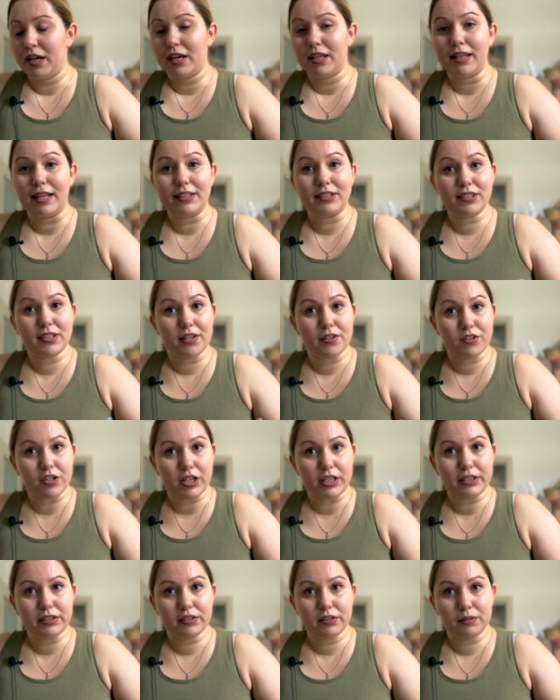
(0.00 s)
ladies and
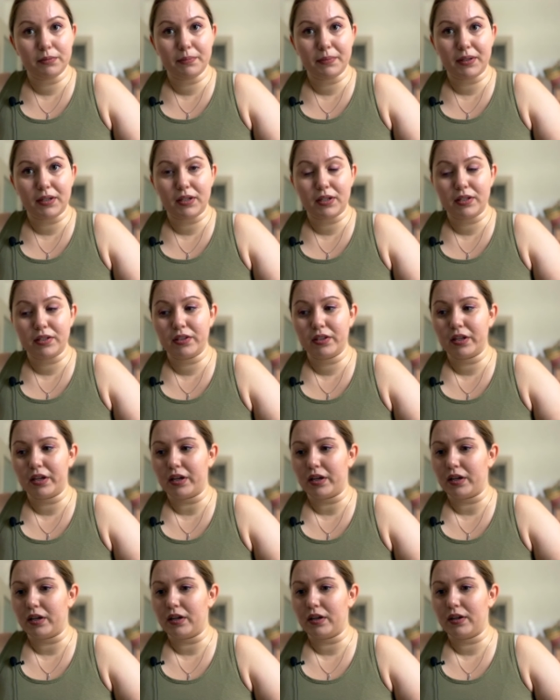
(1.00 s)
gentlemen.
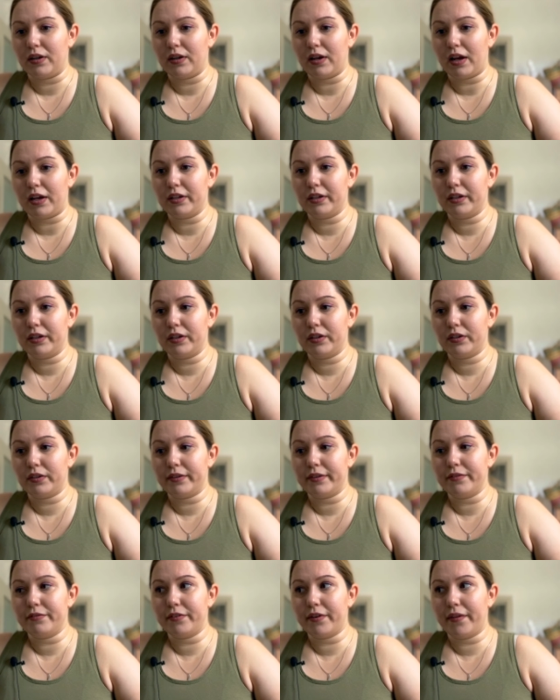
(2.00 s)

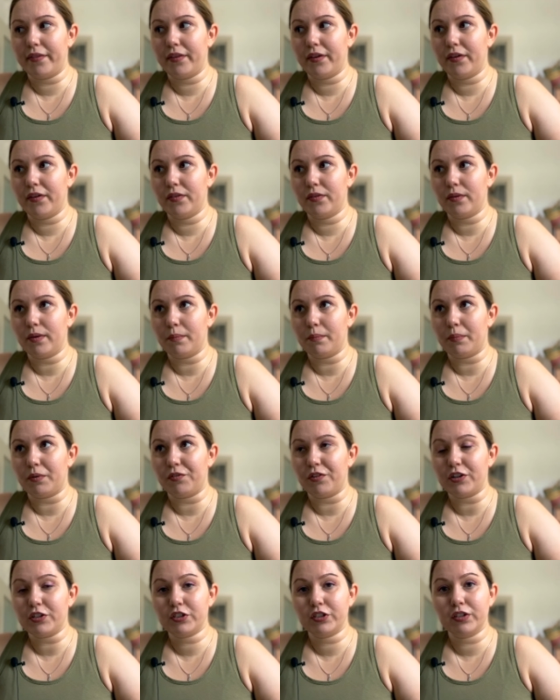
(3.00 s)
Even in
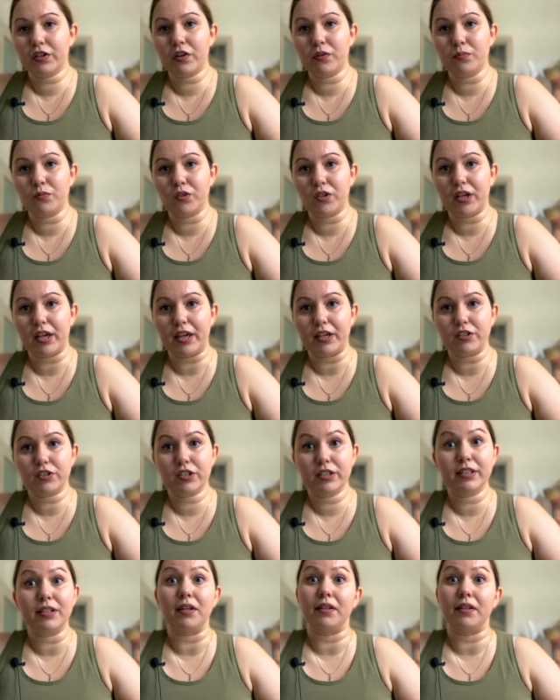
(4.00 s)
professional communication,